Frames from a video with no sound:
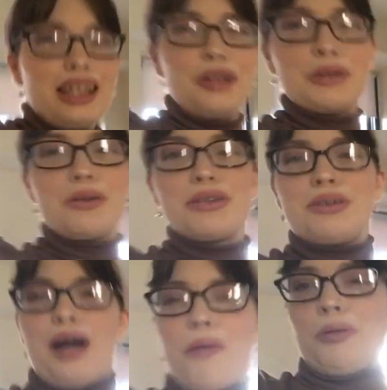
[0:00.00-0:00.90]
Taylor Swift's
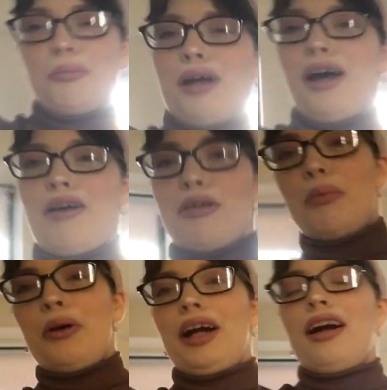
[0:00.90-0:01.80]
new album,
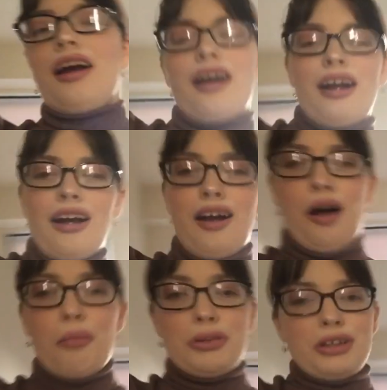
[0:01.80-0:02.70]
Evermore,
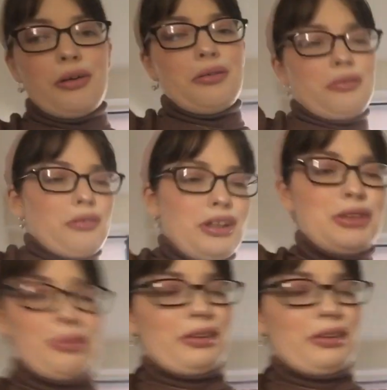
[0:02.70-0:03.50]
um, so it's